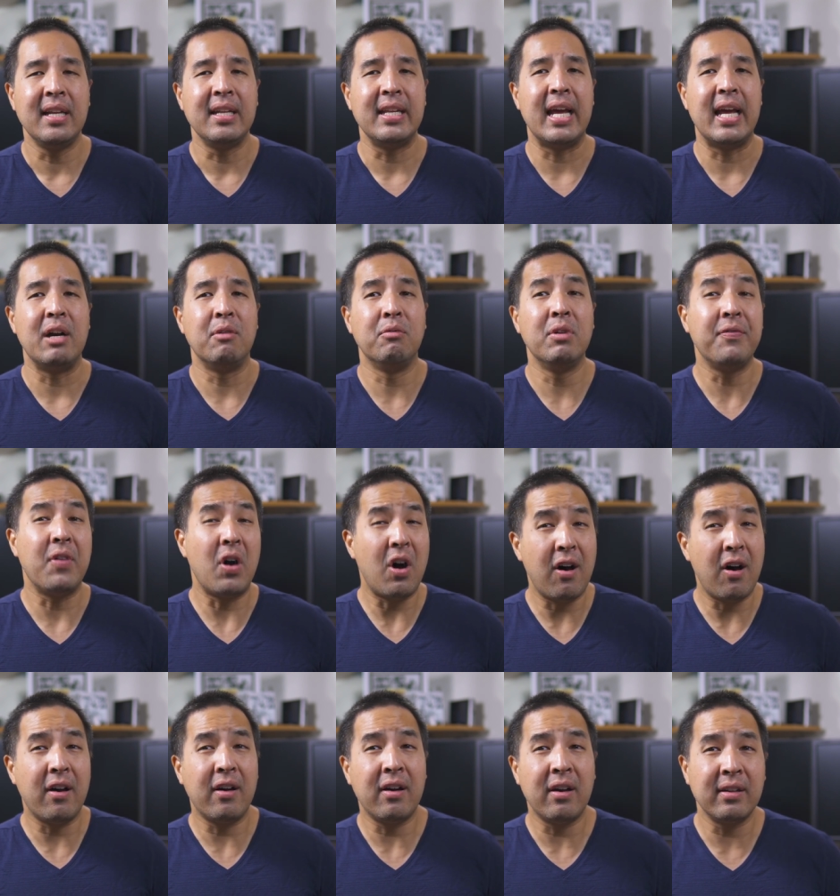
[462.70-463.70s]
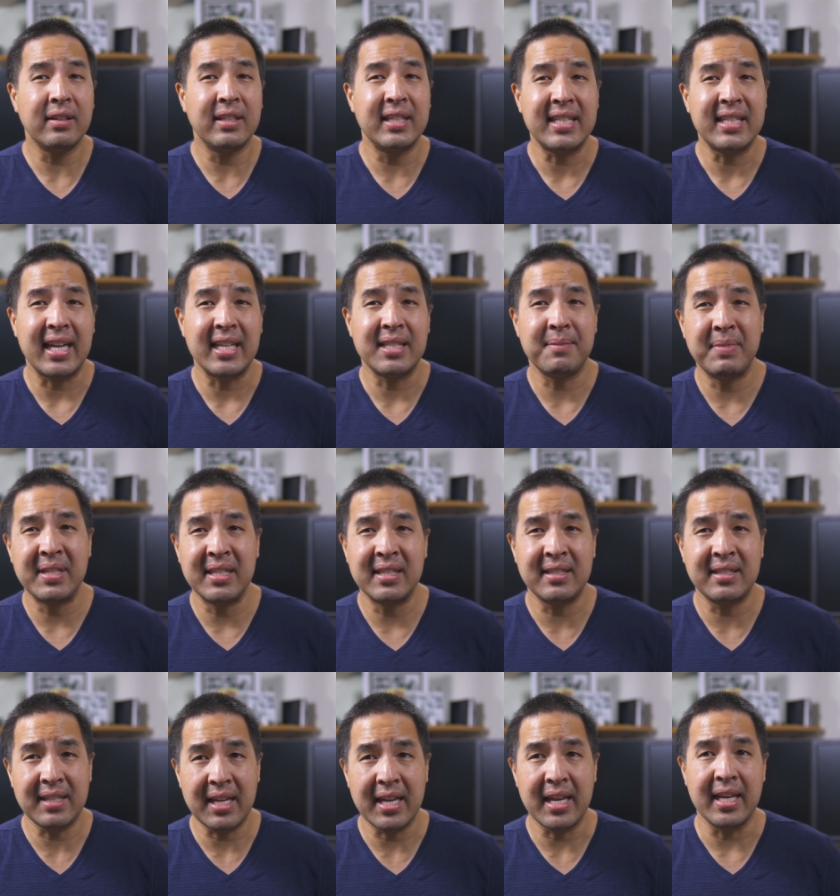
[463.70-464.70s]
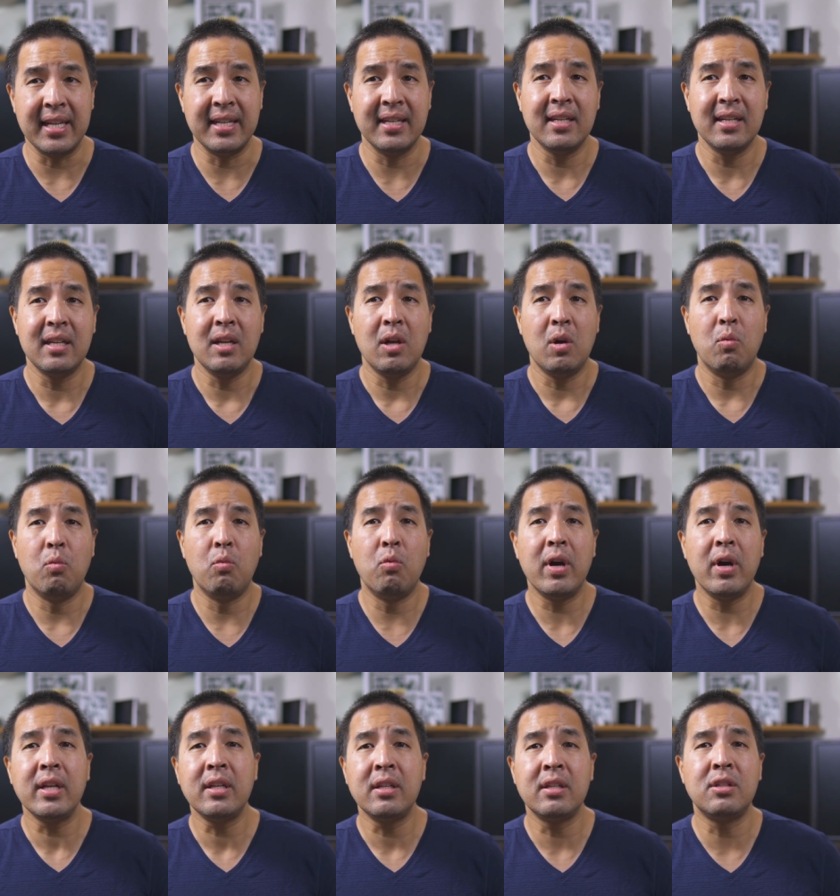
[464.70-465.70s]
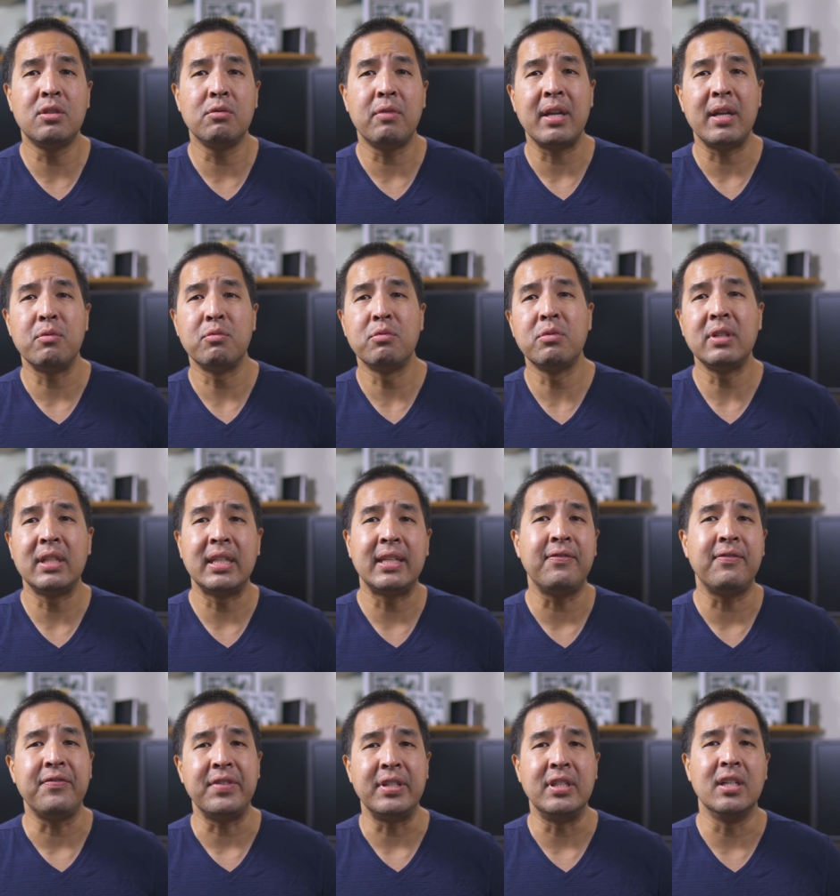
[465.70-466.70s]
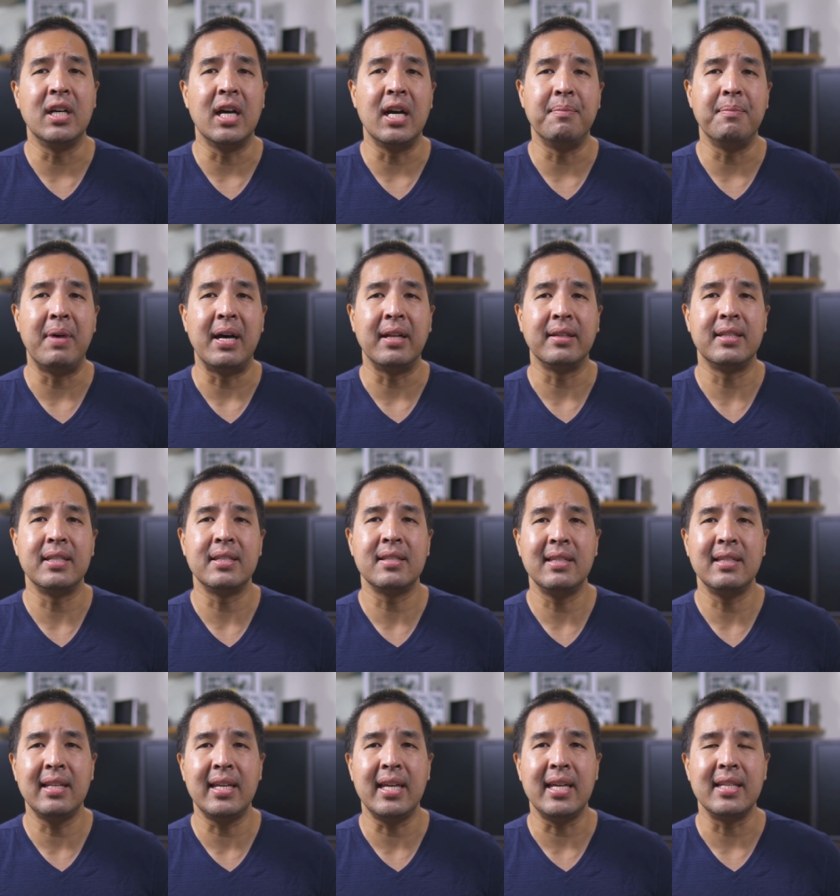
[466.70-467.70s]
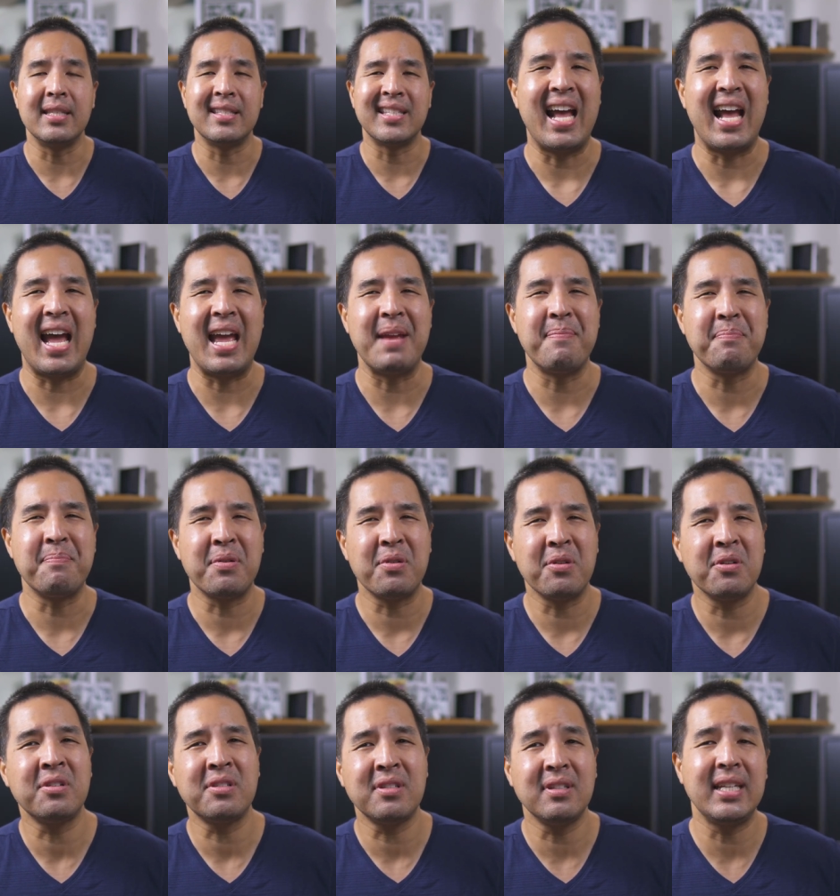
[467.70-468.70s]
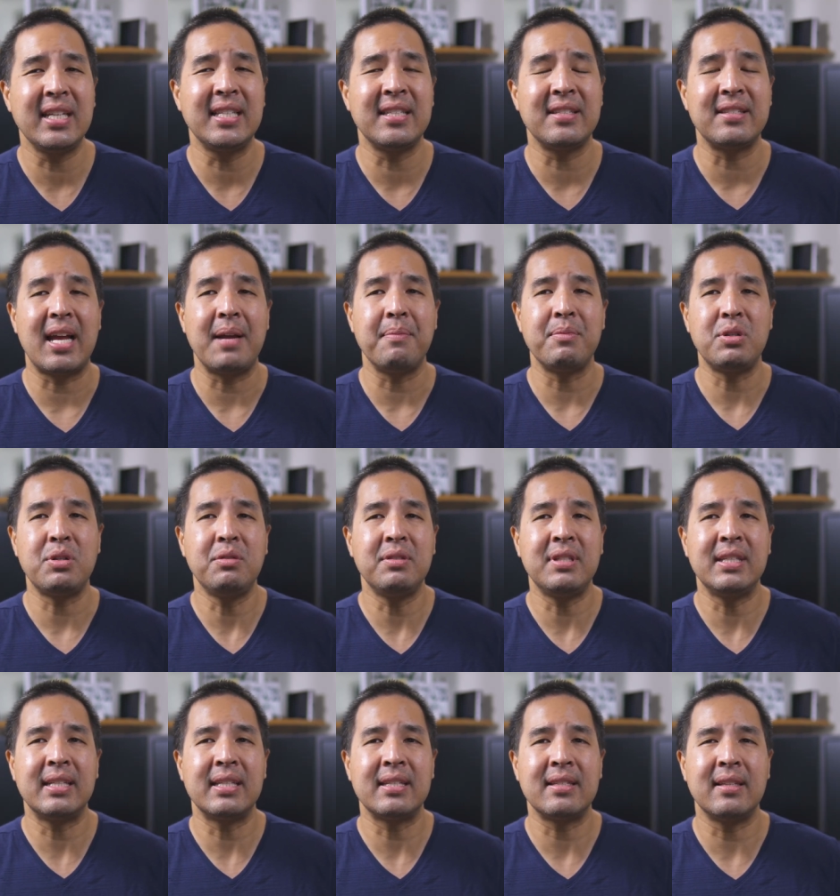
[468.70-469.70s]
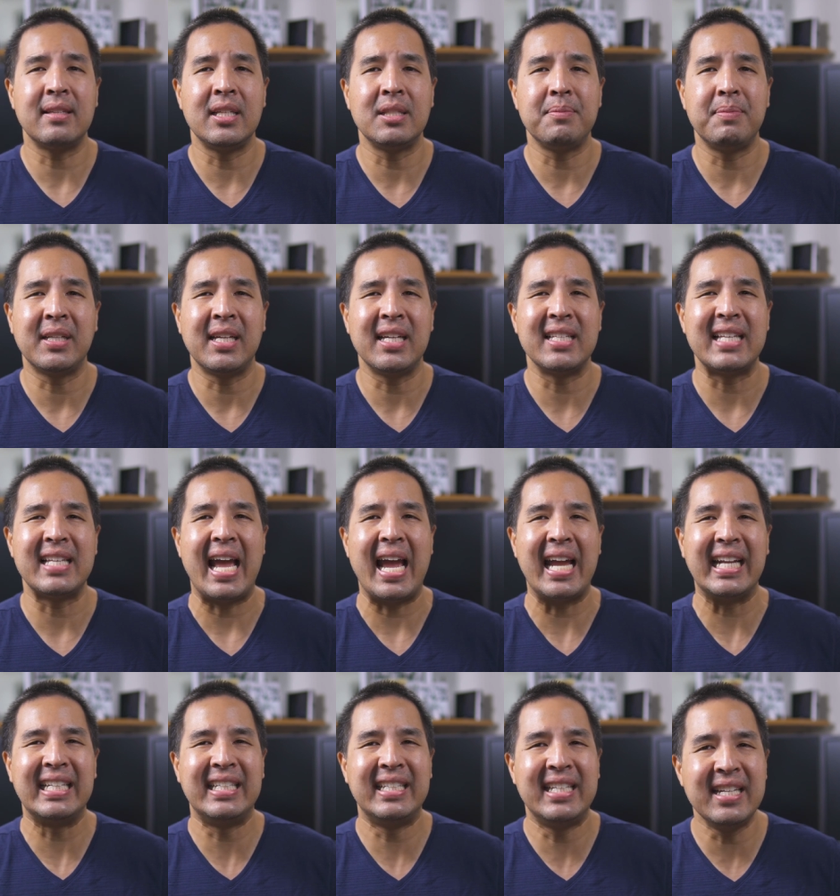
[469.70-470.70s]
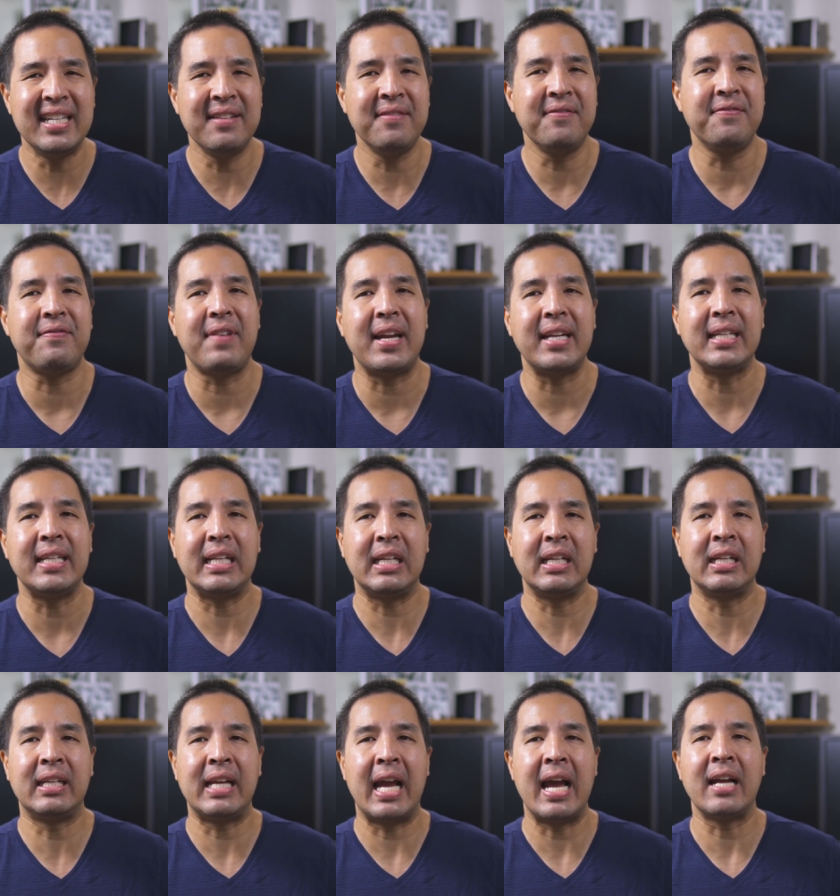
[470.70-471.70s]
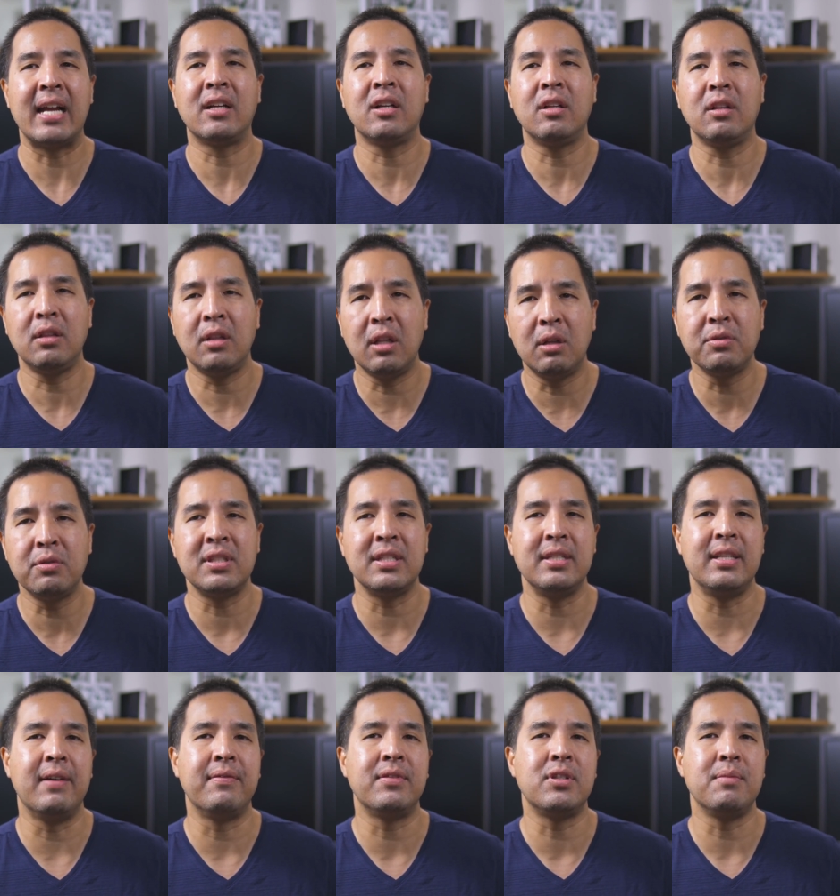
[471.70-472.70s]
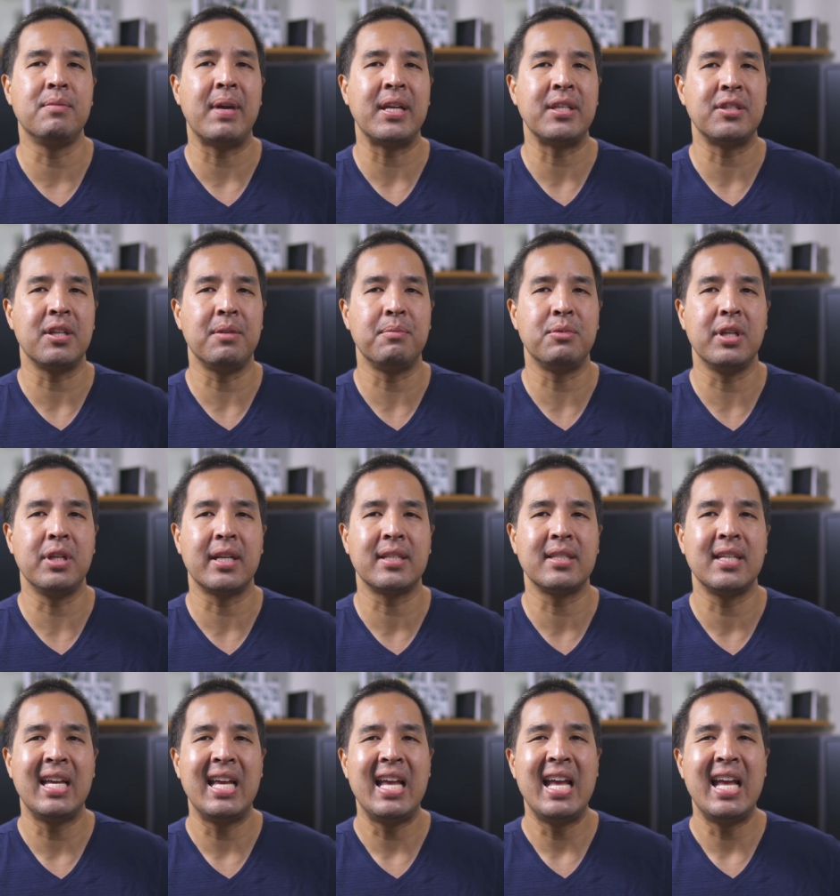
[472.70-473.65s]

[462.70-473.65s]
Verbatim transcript: Now, with all this has been said, what do I really feel about this lens? I personally stopped using this lens because I didn't find it got close enough to my subjects.